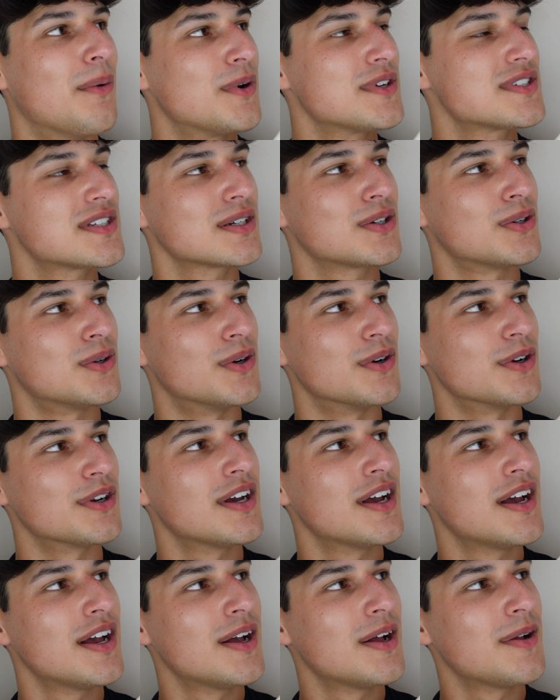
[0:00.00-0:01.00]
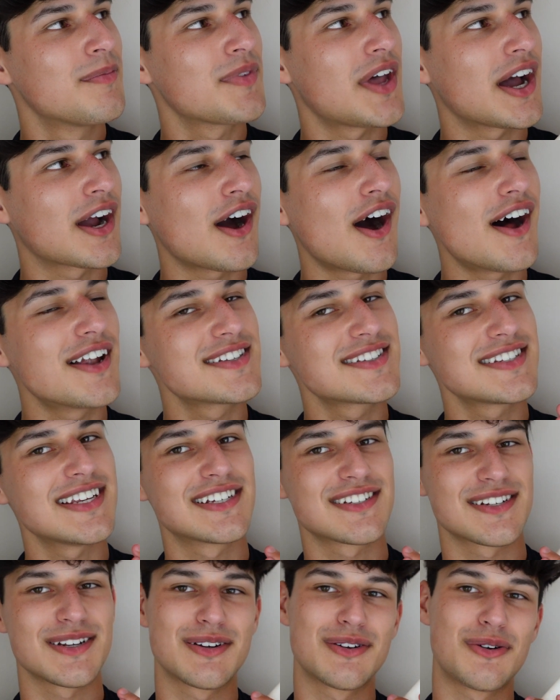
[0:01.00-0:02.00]
what's it called? I can't see
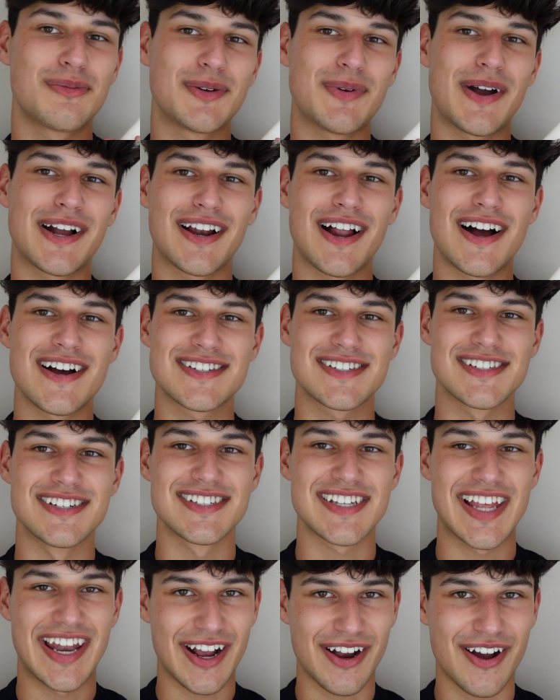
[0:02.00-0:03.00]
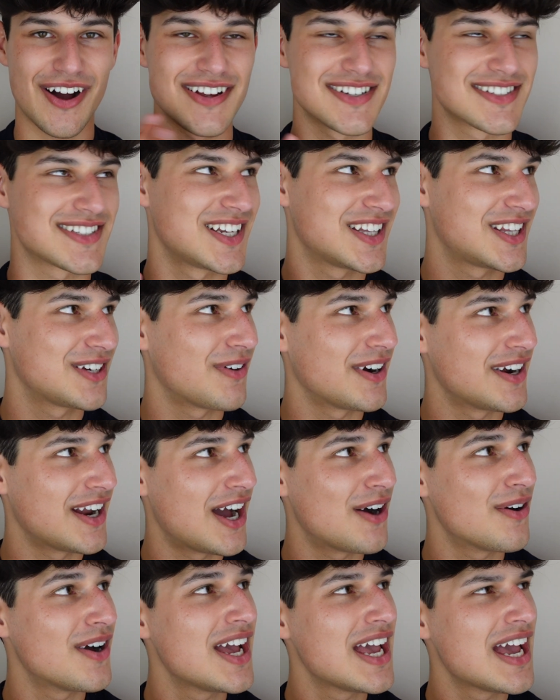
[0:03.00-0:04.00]
because I normally wear glasses and I can't see anything right
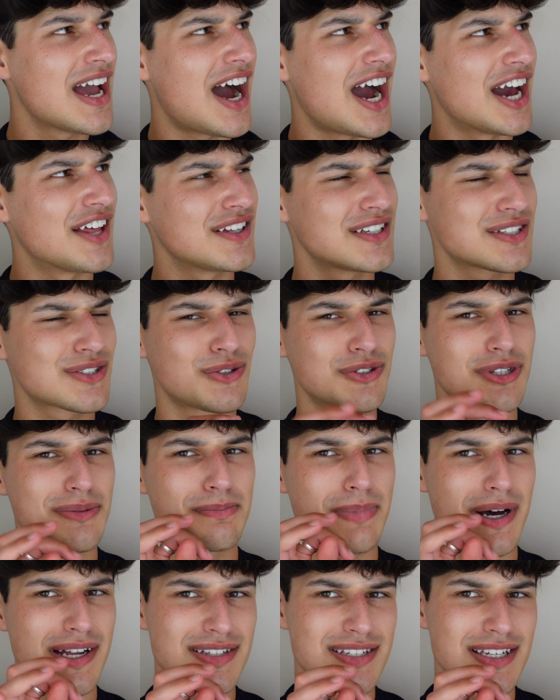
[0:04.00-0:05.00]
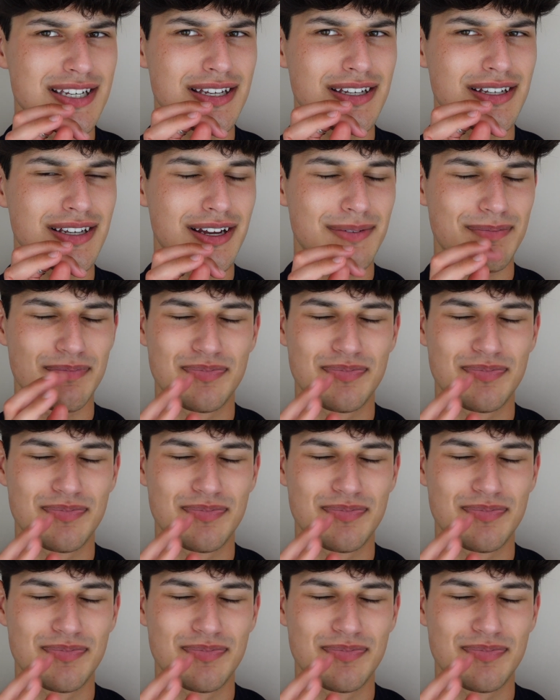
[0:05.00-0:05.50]
now. I think it's called the Body